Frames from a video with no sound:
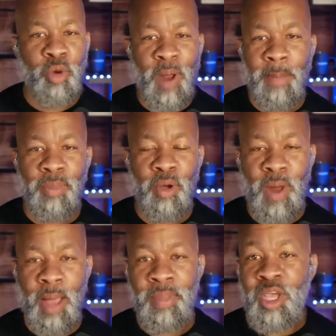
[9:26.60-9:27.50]
Oh, no
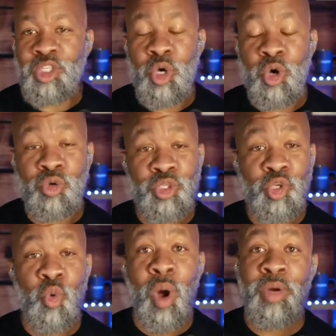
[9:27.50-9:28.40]
problem, no problem.
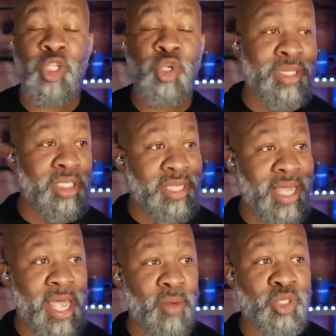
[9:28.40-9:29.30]
So what we're doing
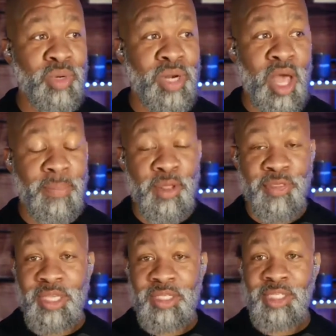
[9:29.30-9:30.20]
today, we're doing a
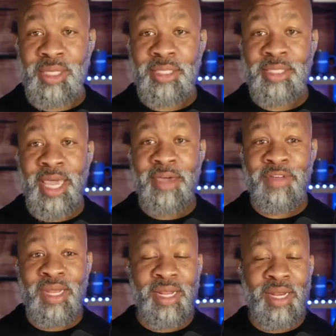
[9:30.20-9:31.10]
couple of things. As
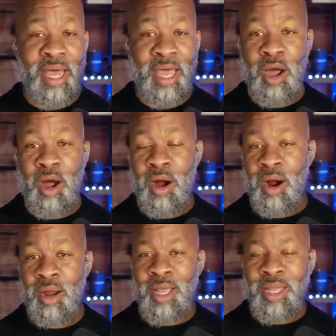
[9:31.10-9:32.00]
David and I
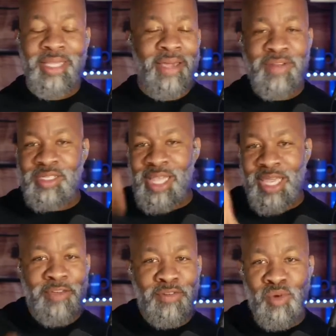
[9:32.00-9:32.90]
are, David
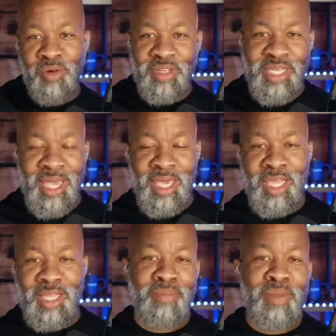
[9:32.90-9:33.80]
is like even more of a
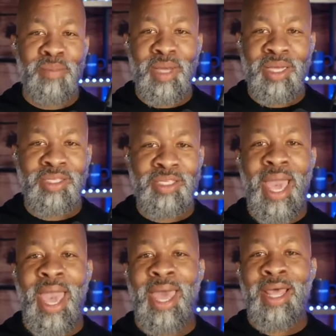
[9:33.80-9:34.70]
tech geek than me
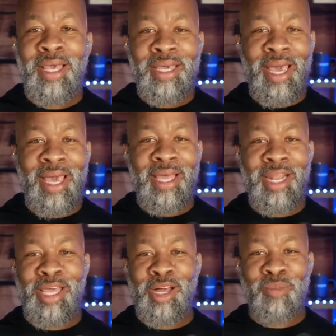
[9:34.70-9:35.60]
because he
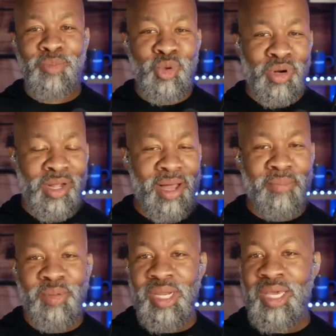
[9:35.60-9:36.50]
had like a computer
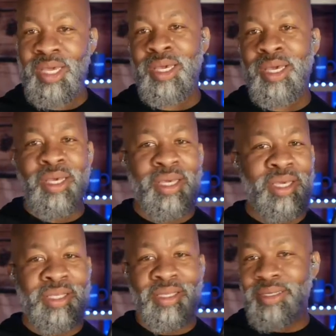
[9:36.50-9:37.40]
company.
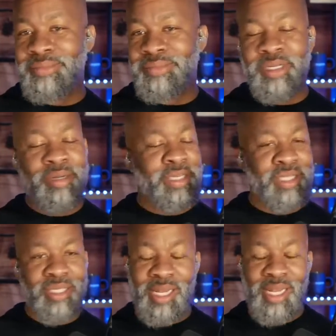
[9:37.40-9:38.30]

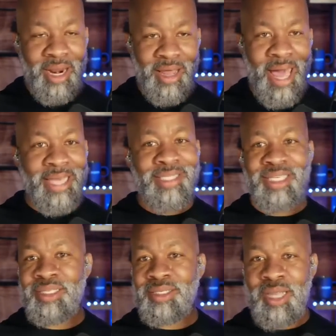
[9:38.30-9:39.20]
He does a lot of
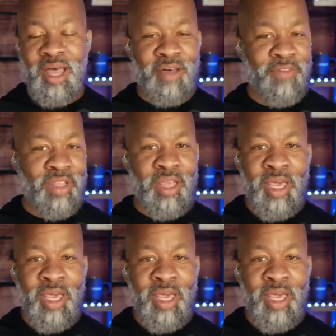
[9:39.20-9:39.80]
IT stuff.